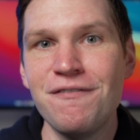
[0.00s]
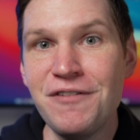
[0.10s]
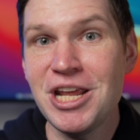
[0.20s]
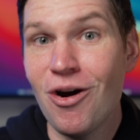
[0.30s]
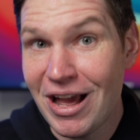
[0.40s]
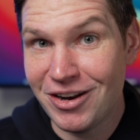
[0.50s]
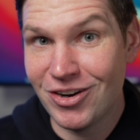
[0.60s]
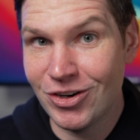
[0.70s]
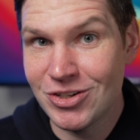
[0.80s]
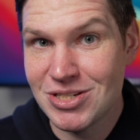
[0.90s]
video
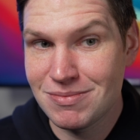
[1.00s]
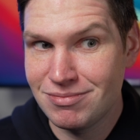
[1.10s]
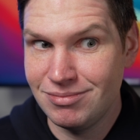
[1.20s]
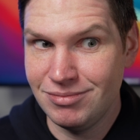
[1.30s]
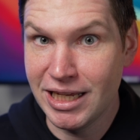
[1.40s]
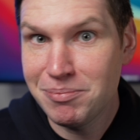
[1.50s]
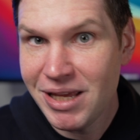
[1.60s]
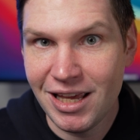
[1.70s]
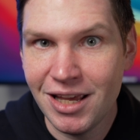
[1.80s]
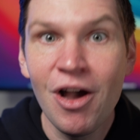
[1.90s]
editors like
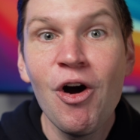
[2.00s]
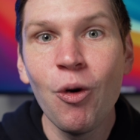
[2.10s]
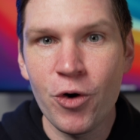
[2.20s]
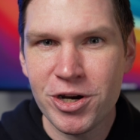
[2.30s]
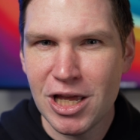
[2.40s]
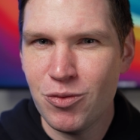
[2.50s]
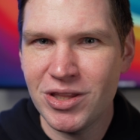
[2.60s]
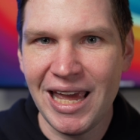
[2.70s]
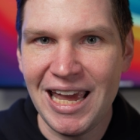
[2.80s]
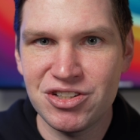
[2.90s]
me, working
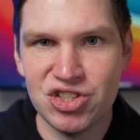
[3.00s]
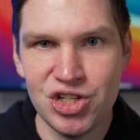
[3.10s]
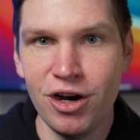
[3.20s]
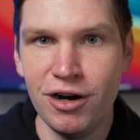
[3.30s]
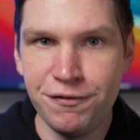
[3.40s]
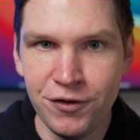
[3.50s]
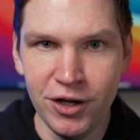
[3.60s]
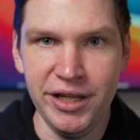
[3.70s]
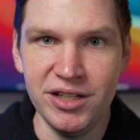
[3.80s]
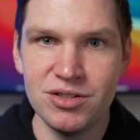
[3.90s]
with HDR
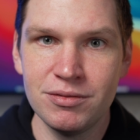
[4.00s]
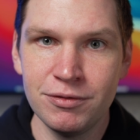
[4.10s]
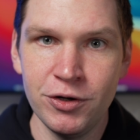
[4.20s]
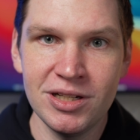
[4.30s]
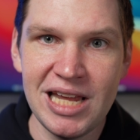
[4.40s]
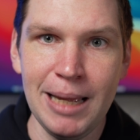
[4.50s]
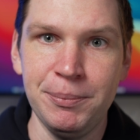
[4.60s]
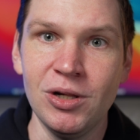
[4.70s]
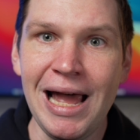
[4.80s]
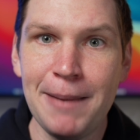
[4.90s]
footage. For
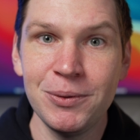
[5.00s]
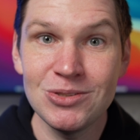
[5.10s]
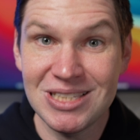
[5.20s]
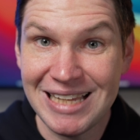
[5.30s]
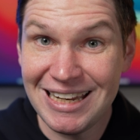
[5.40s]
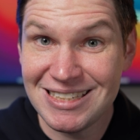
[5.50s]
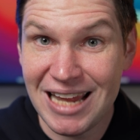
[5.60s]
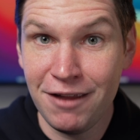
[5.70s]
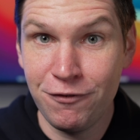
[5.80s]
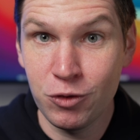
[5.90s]
example, Apple's latest
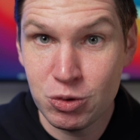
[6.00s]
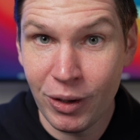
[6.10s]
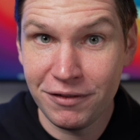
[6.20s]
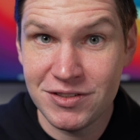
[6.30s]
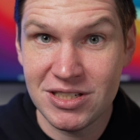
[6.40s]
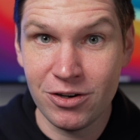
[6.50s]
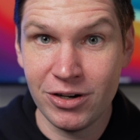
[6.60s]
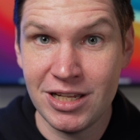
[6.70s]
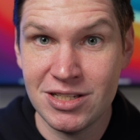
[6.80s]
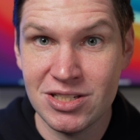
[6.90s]
iPhone 12
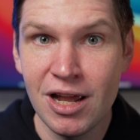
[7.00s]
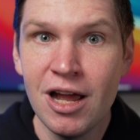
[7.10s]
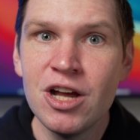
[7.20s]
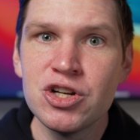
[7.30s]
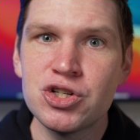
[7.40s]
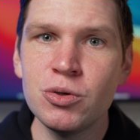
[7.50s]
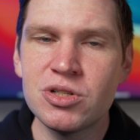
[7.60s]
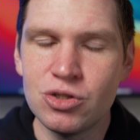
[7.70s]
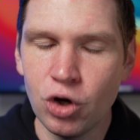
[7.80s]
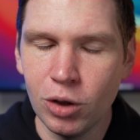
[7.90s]
series
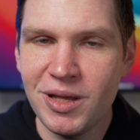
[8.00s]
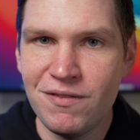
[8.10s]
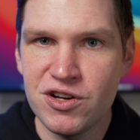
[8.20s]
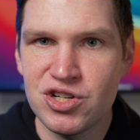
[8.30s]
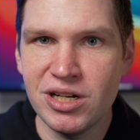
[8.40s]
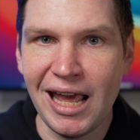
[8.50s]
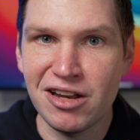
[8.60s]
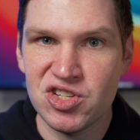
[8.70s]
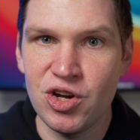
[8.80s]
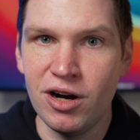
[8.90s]
shoots Dolby Vision
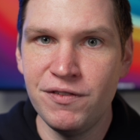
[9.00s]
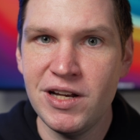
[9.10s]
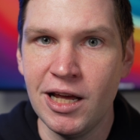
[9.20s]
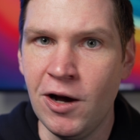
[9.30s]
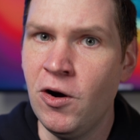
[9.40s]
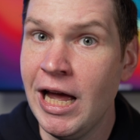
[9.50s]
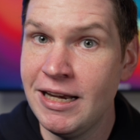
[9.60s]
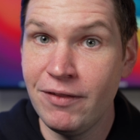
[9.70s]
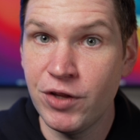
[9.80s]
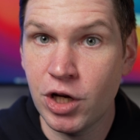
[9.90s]
HDR video,
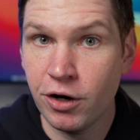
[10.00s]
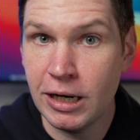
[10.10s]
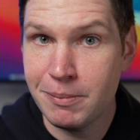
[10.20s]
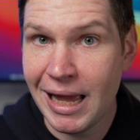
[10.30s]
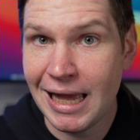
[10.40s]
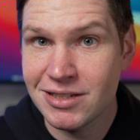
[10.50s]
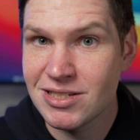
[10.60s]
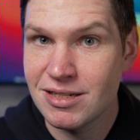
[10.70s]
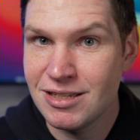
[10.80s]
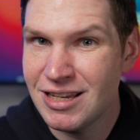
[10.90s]
and on the current
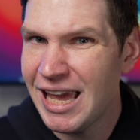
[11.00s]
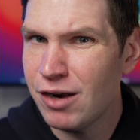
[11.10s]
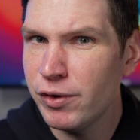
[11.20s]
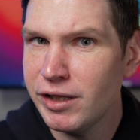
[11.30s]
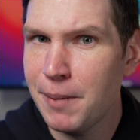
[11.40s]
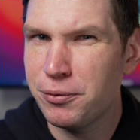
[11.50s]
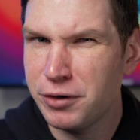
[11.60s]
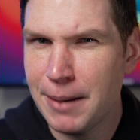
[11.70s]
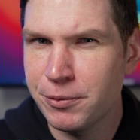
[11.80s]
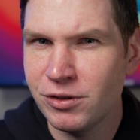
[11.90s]
Macs, you can't really
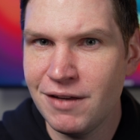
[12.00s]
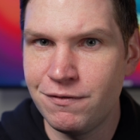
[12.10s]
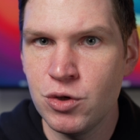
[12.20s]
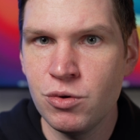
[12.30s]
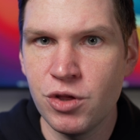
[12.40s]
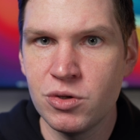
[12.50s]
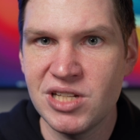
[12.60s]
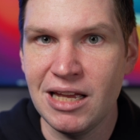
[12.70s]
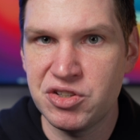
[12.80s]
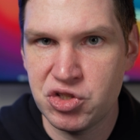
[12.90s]
properly view those
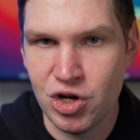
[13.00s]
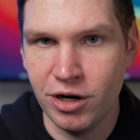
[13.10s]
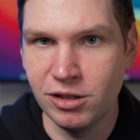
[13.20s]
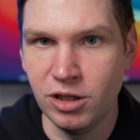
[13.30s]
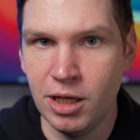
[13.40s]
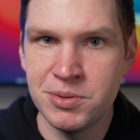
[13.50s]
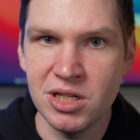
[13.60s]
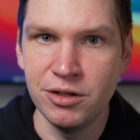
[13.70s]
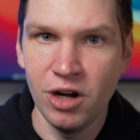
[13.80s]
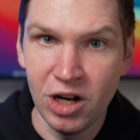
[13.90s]
HDR clips
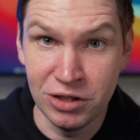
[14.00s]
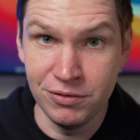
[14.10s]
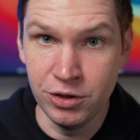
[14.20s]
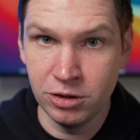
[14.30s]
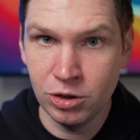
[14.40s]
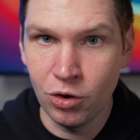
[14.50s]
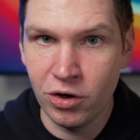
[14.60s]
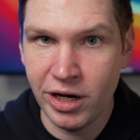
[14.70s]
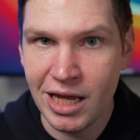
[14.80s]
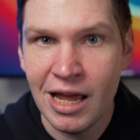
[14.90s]
in all of their
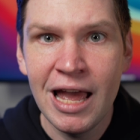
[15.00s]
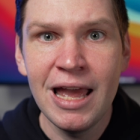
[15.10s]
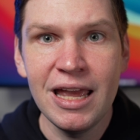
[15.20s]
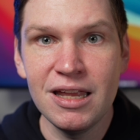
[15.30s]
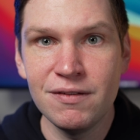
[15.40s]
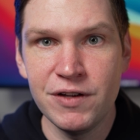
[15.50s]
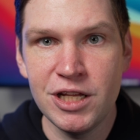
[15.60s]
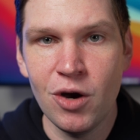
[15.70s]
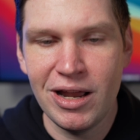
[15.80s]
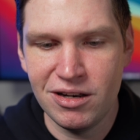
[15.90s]
glory in
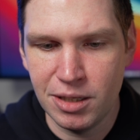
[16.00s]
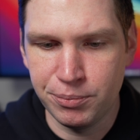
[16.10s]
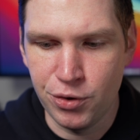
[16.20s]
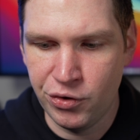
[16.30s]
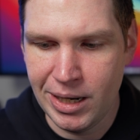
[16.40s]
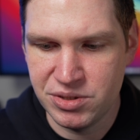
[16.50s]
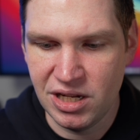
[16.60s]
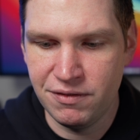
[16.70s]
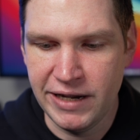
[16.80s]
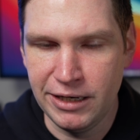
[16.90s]
video editing programs
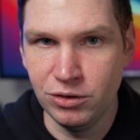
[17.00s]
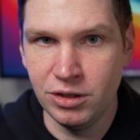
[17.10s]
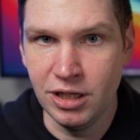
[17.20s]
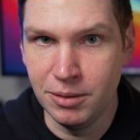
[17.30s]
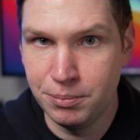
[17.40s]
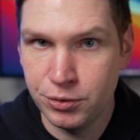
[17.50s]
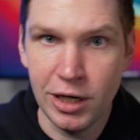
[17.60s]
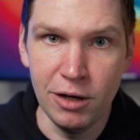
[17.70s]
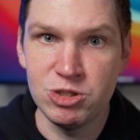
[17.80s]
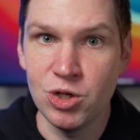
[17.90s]
like Final Cut
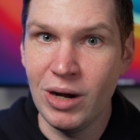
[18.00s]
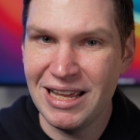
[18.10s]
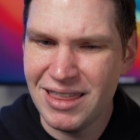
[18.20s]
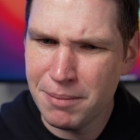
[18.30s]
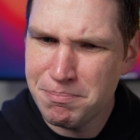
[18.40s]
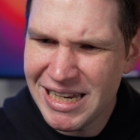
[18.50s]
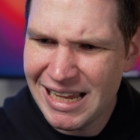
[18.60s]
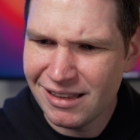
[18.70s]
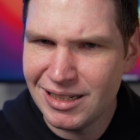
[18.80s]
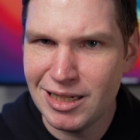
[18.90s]
Pro. So I think a
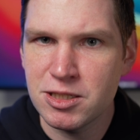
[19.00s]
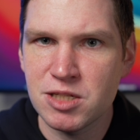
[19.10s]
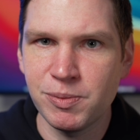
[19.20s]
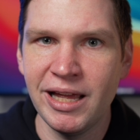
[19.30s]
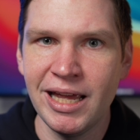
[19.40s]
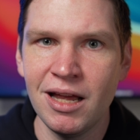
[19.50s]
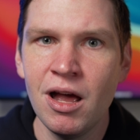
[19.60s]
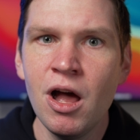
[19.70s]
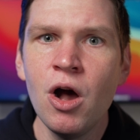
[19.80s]
mini LED display